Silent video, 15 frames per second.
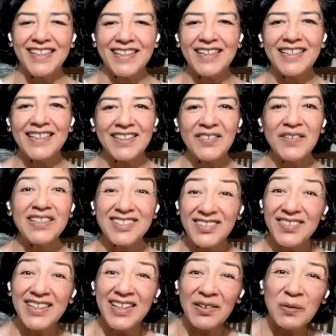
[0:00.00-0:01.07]
I
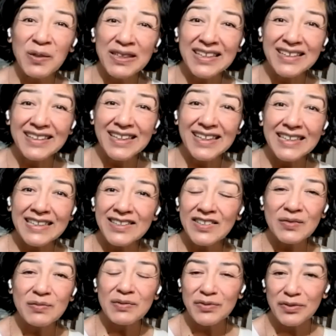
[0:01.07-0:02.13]
do that one at night
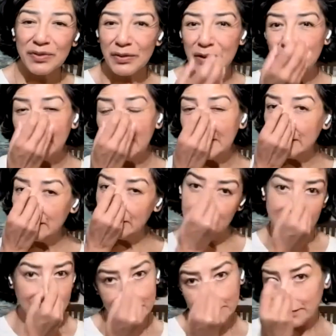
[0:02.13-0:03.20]
just before going to bed. I'll
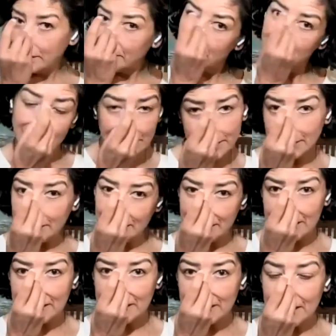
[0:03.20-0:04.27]
go,
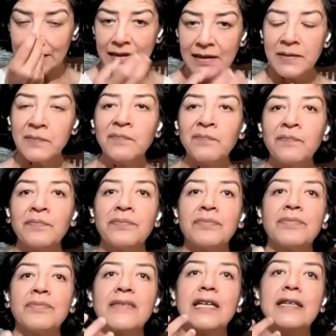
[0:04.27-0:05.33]
this.
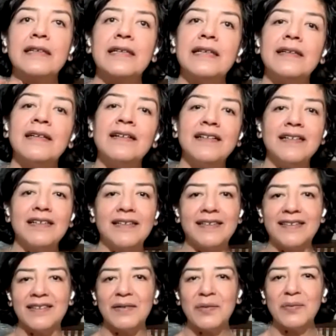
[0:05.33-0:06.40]
And then,
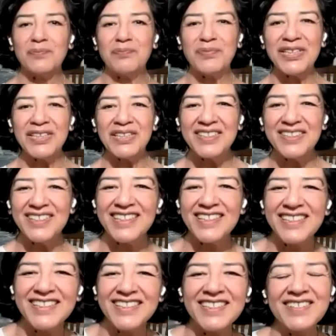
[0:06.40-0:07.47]

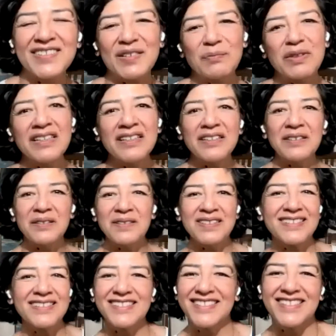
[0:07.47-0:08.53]
head hits the pillow
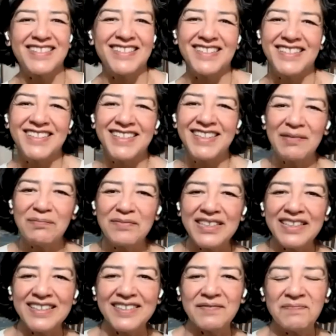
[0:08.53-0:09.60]
and then I'm
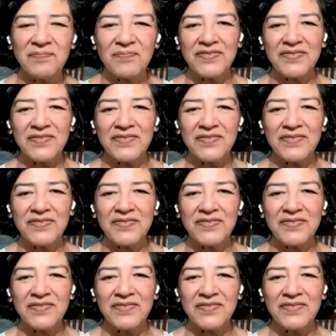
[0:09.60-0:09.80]
good.